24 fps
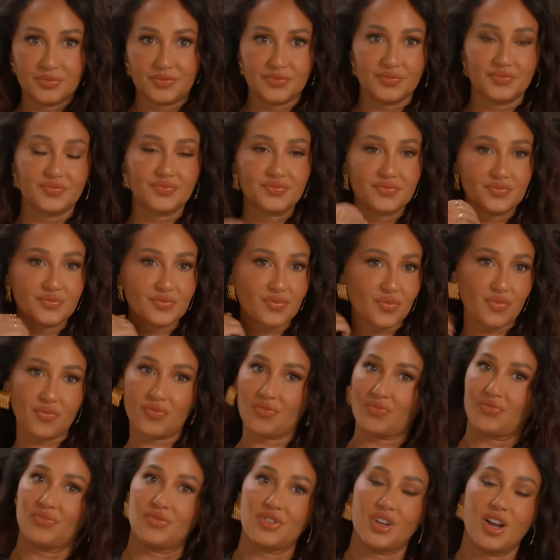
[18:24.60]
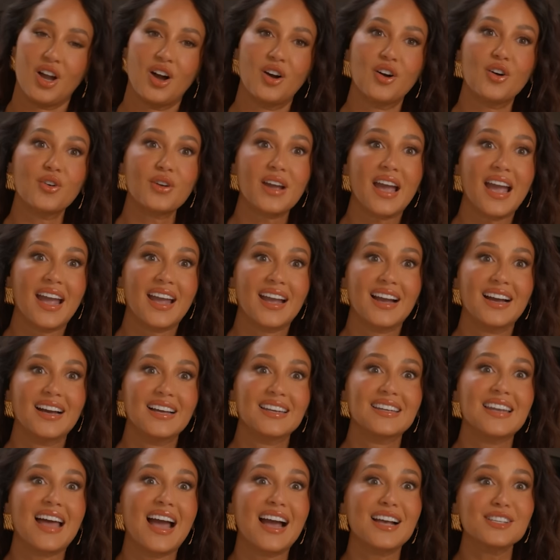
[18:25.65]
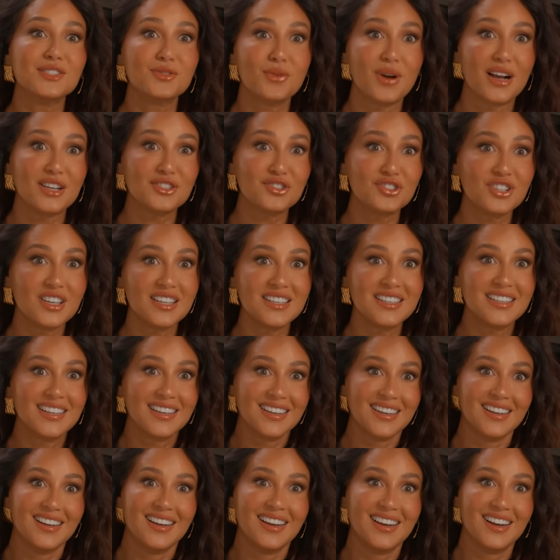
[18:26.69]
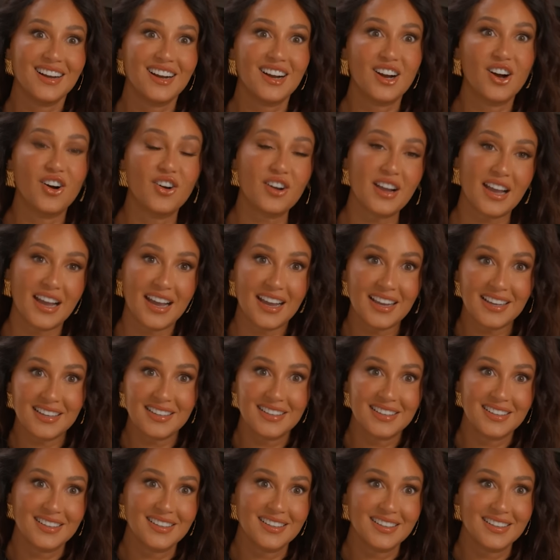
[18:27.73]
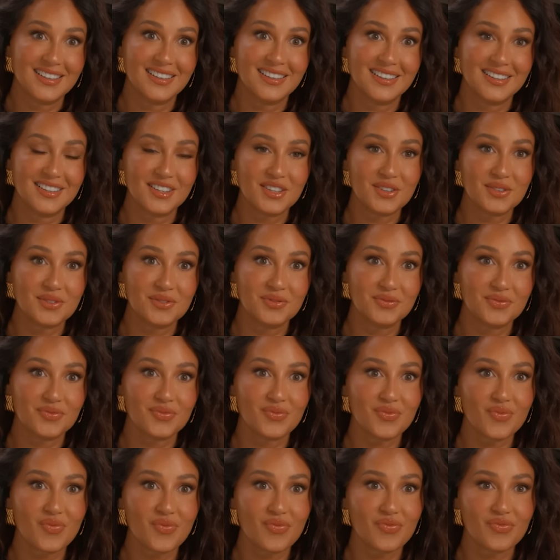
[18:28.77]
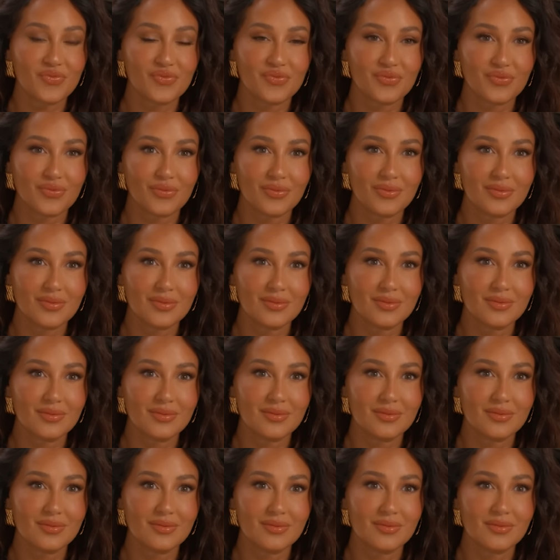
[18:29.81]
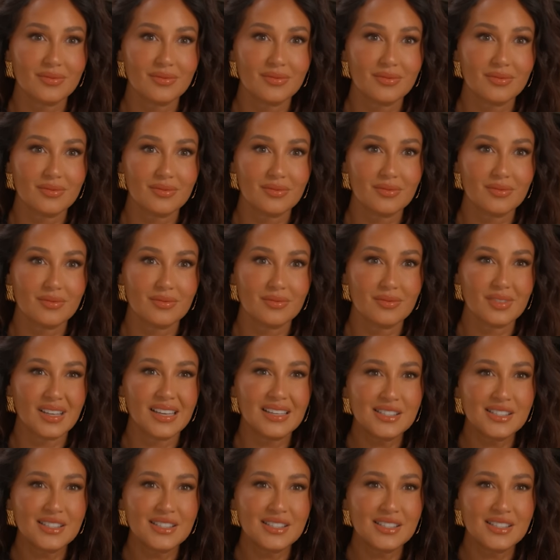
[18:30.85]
Last question. And okay, be, last be question. So honest. Okay. What app do you use the most on your phone?